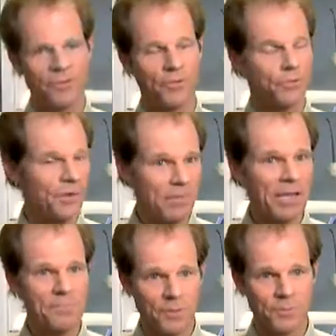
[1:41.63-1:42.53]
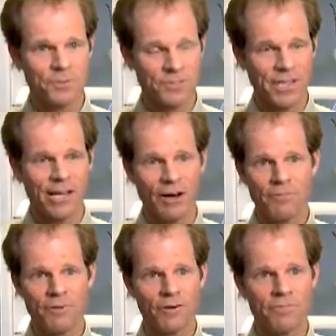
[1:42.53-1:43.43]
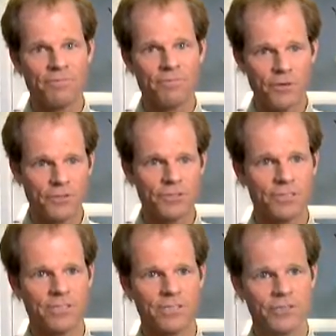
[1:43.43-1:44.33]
The three main purposes of the ALF are, first,